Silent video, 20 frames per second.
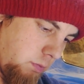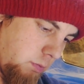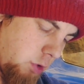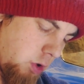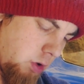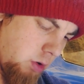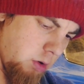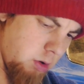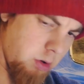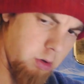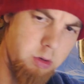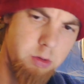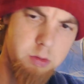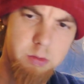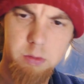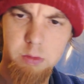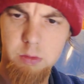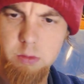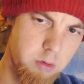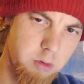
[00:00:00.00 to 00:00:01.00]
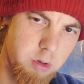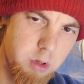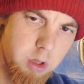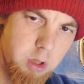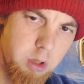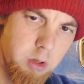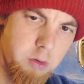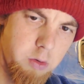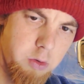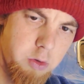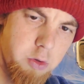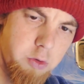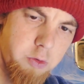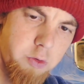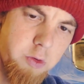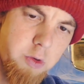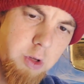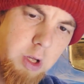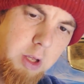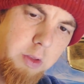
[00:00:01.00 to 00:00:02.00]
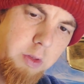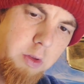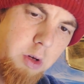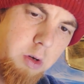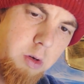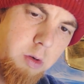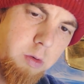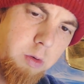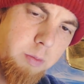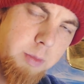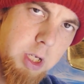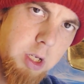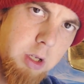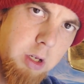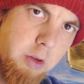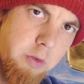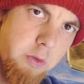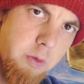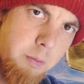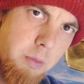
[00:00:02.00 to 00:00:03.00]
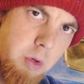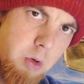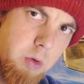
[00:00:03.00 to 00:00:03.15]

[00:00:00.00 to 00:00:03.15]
Or I could just take the whole mechanism.